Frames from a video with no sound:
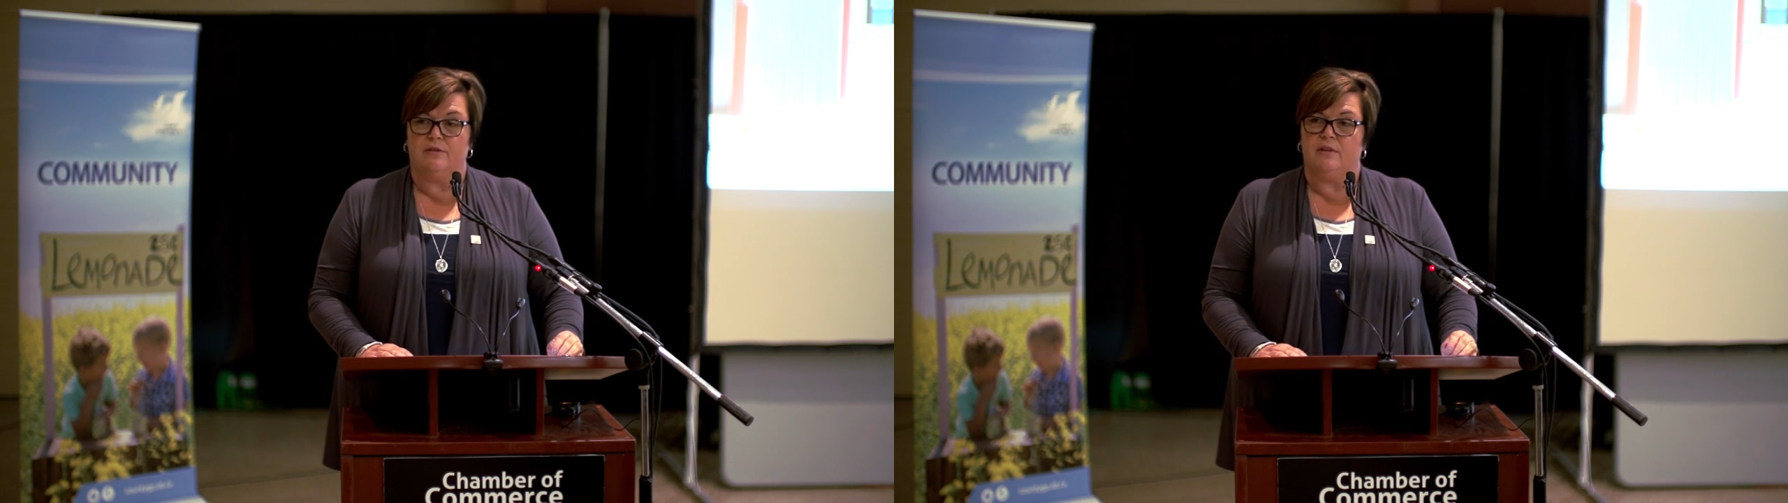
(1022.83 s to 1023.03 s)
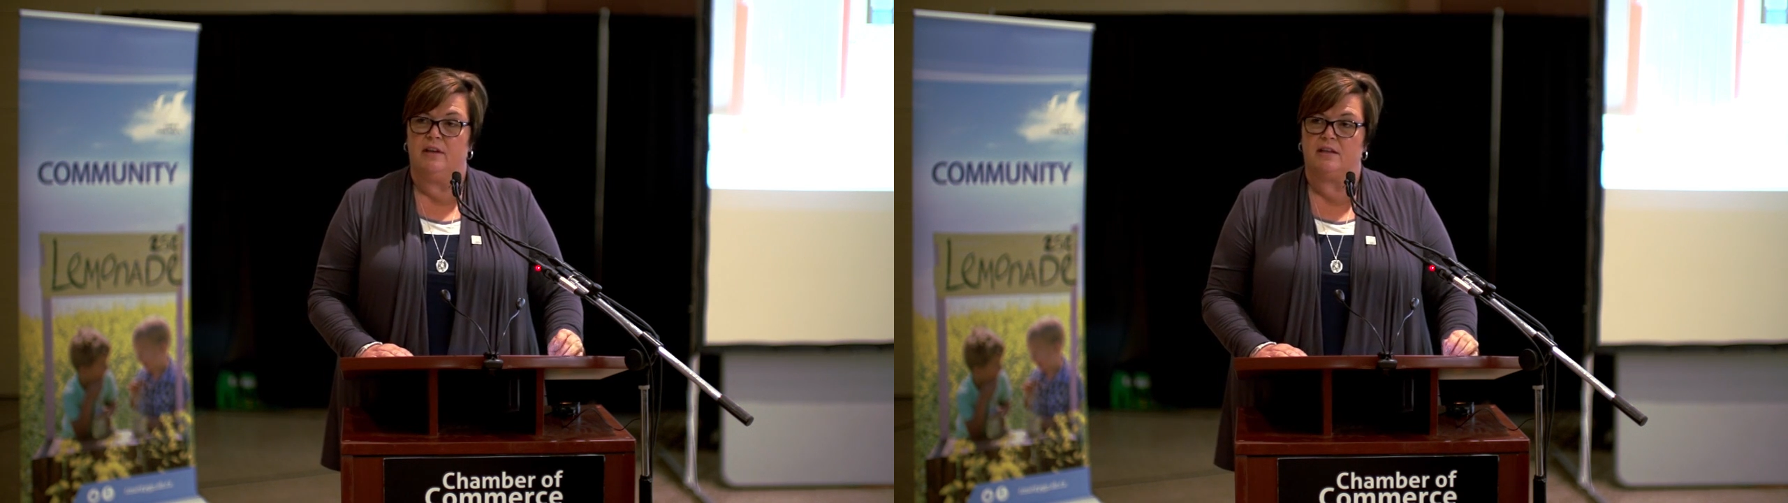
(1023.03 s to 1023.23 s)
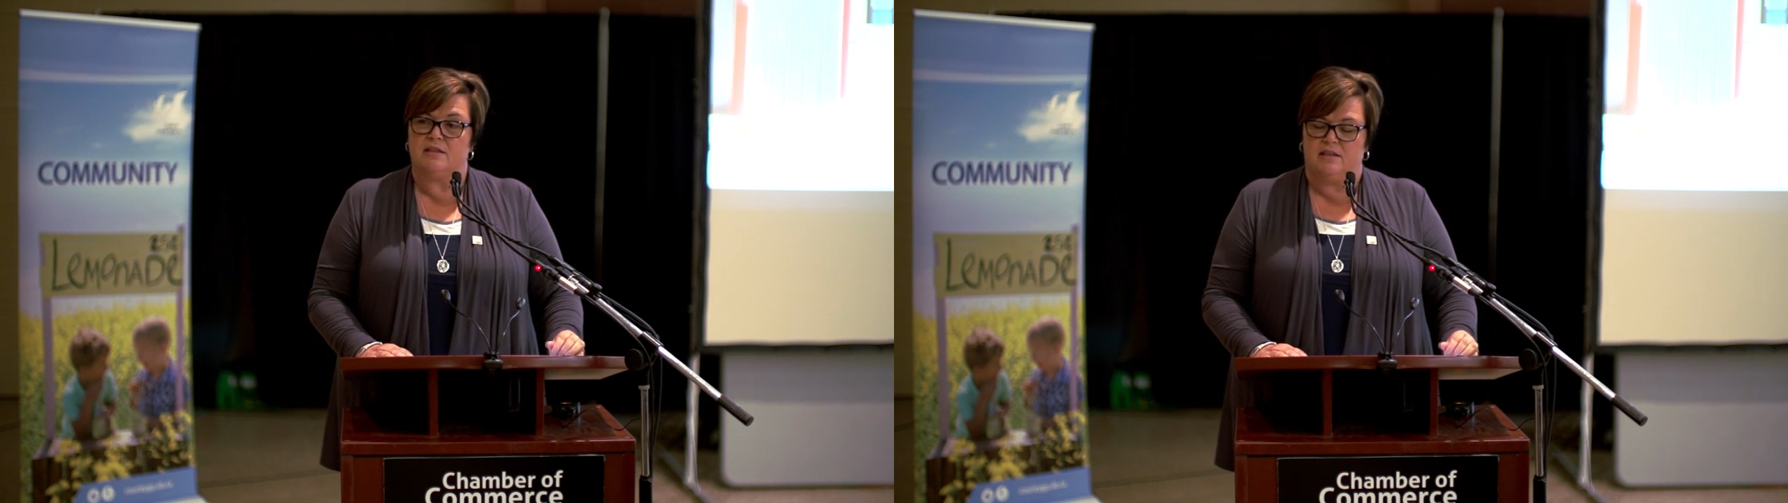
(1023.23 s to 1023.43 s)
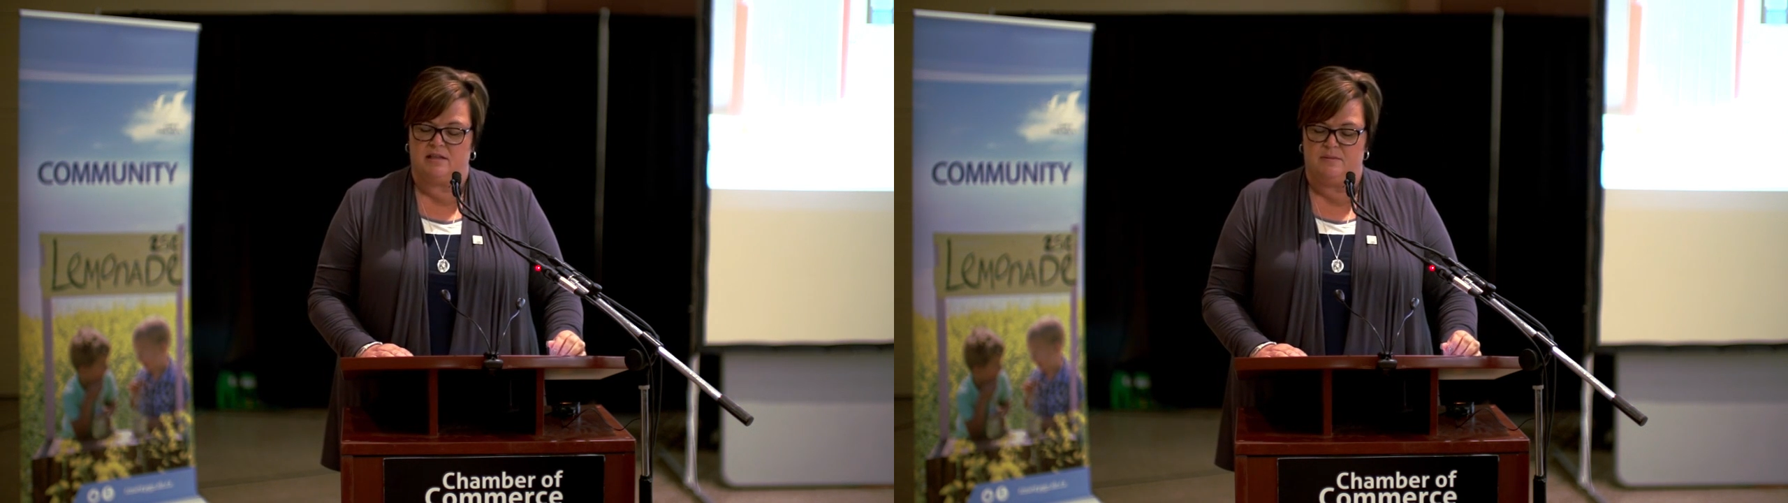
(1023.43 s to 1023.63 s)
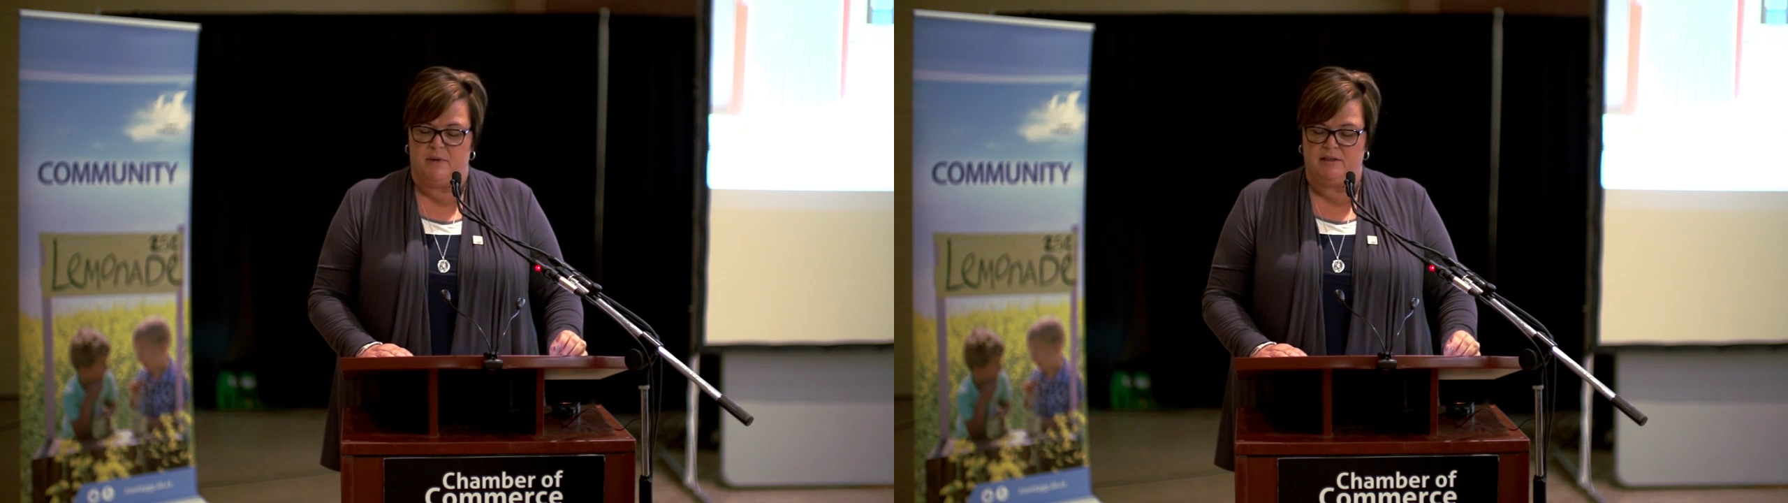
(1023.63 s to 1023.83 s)
over the
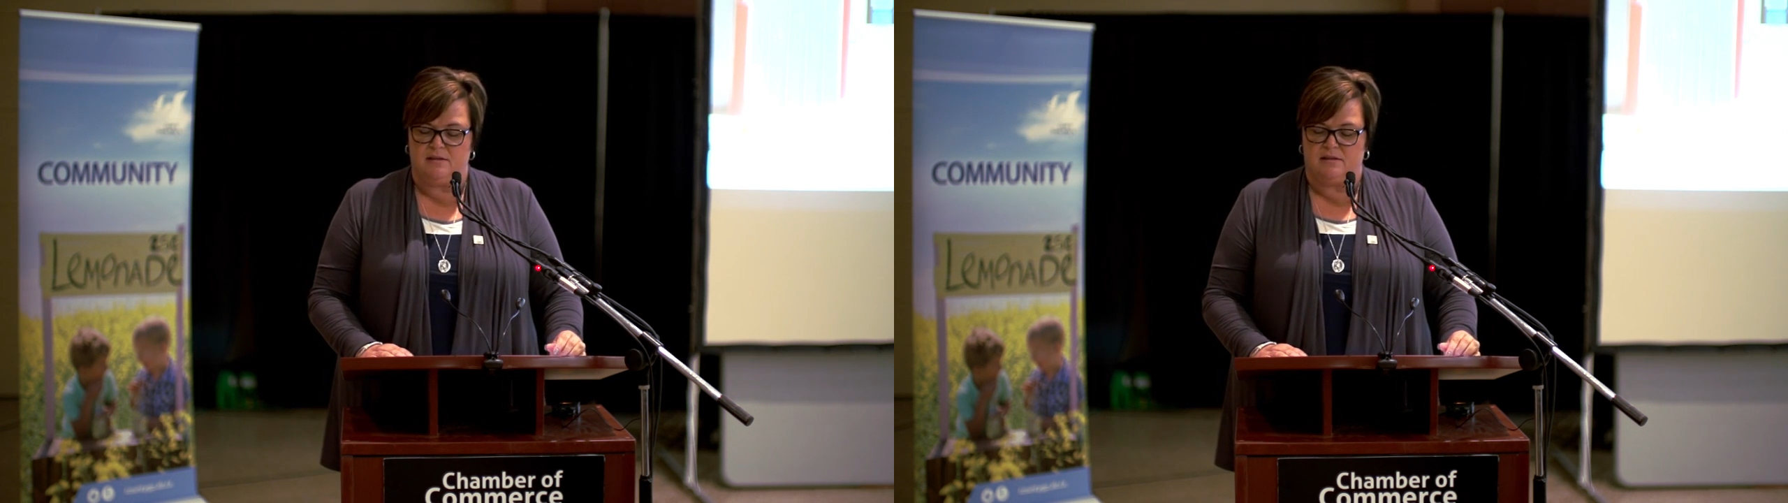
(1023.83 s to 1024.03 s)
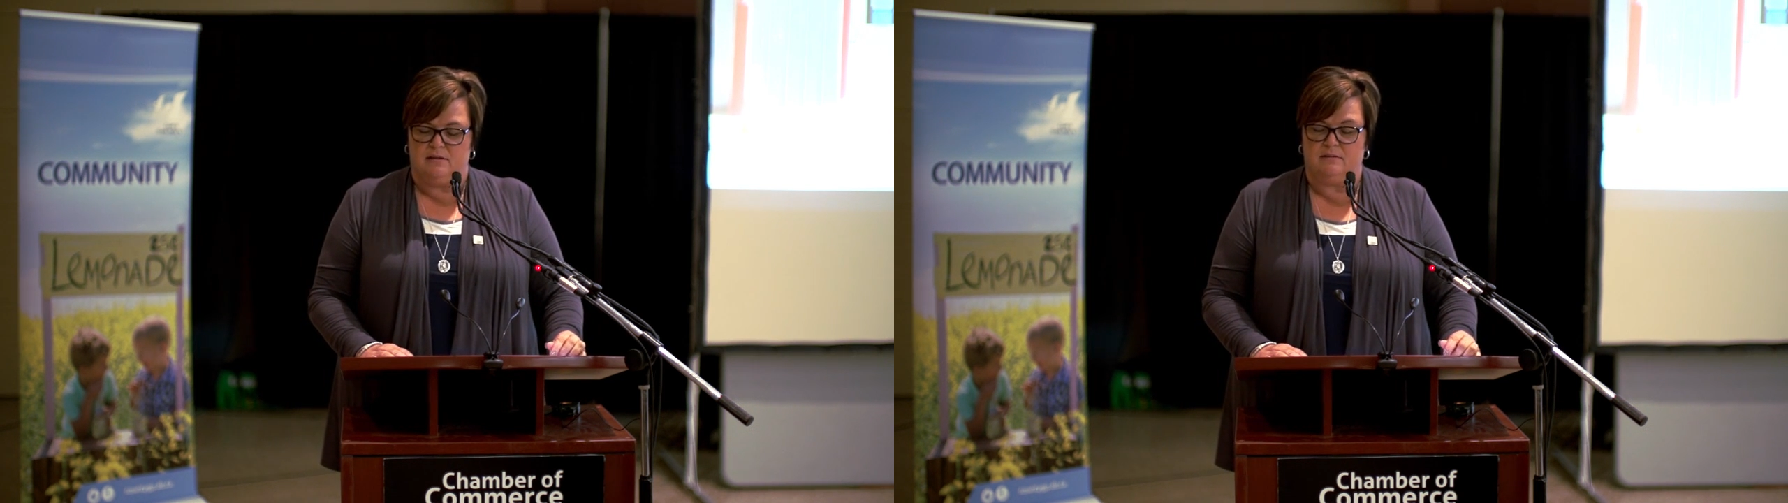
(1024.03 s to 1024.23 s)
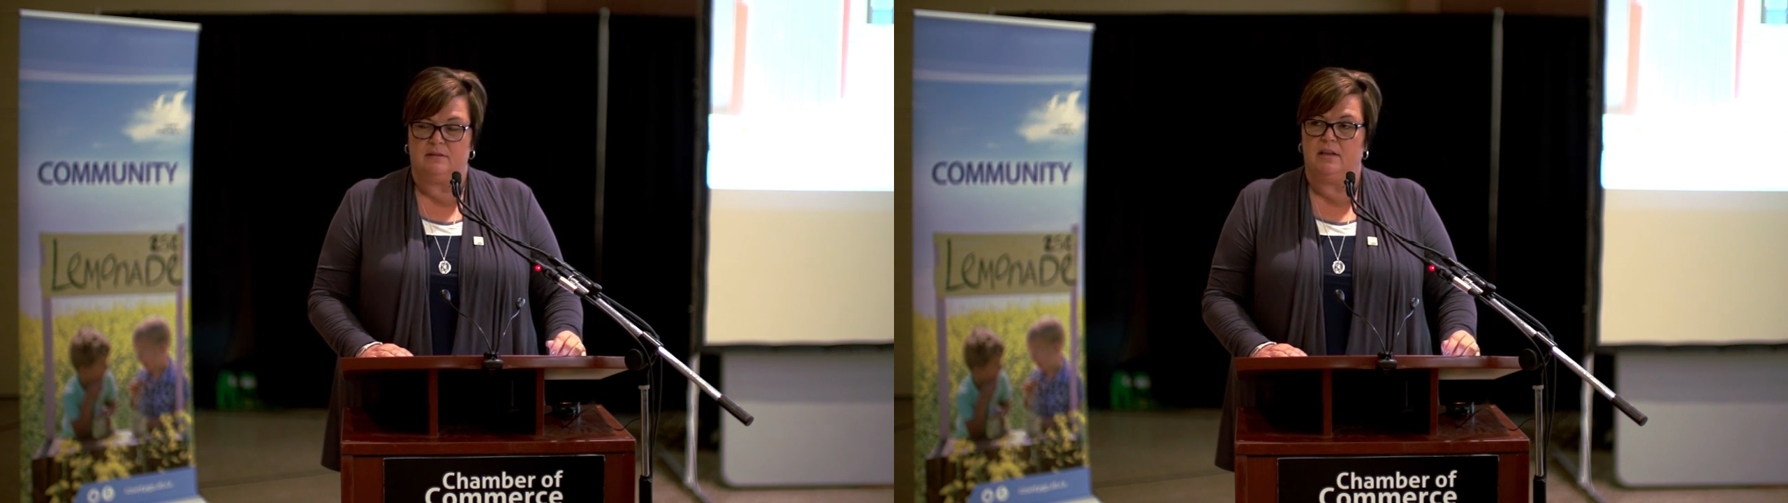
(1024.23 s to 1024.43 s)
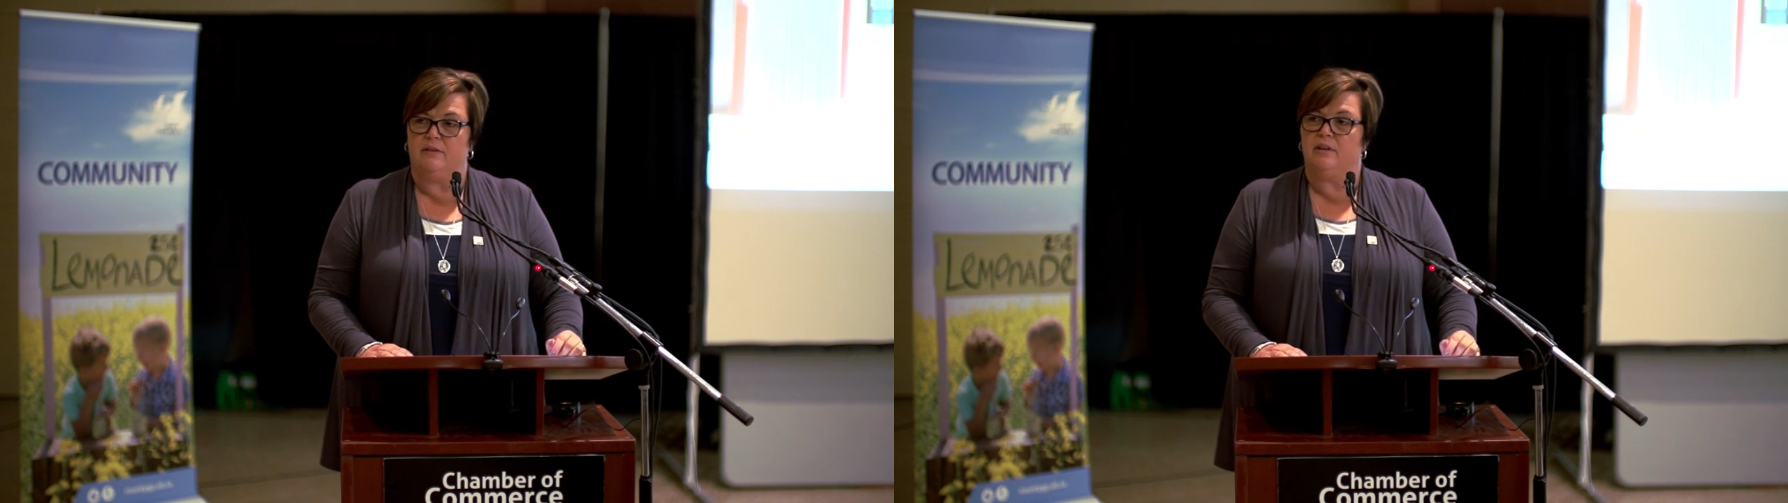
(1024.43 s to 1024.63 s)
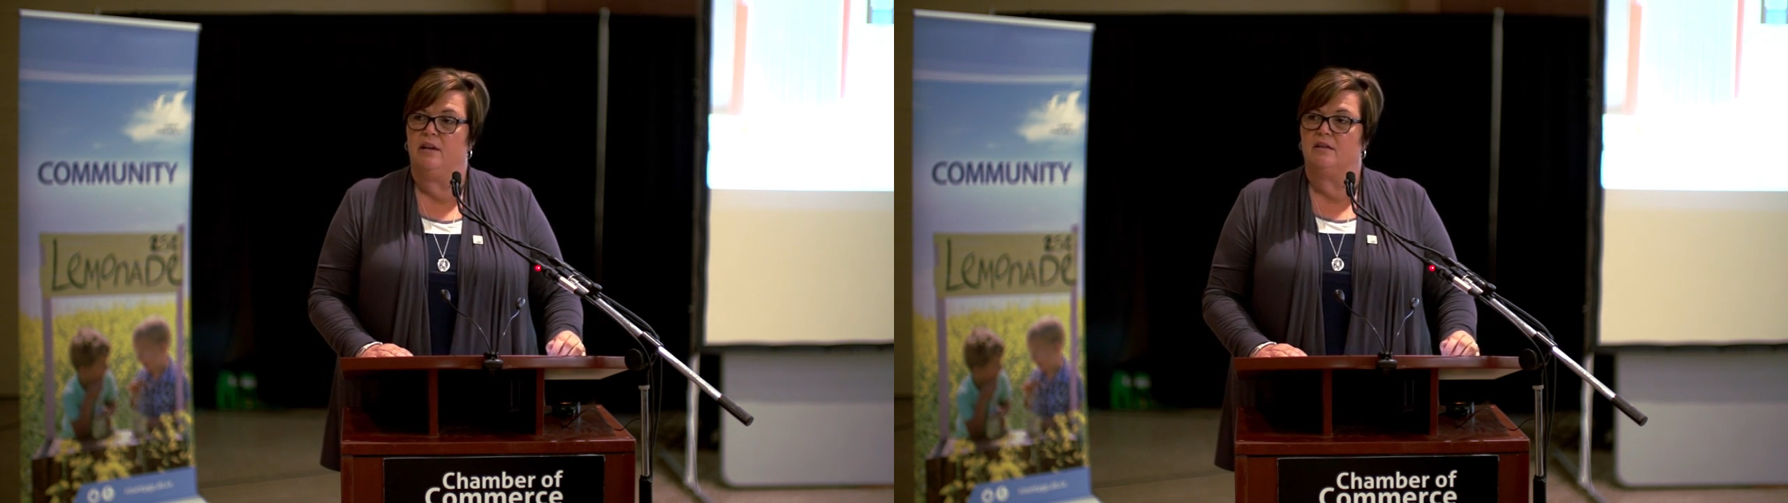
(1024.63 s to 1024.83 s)
next 6 months,
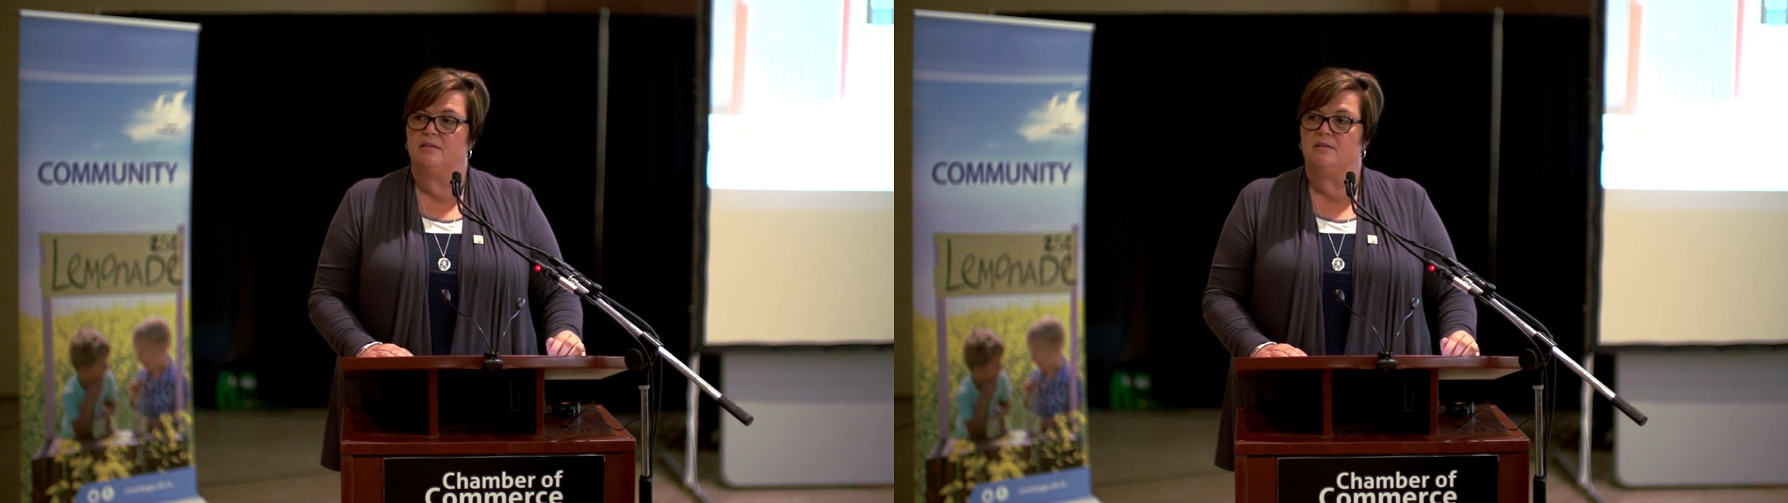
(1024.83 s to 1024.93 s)
giving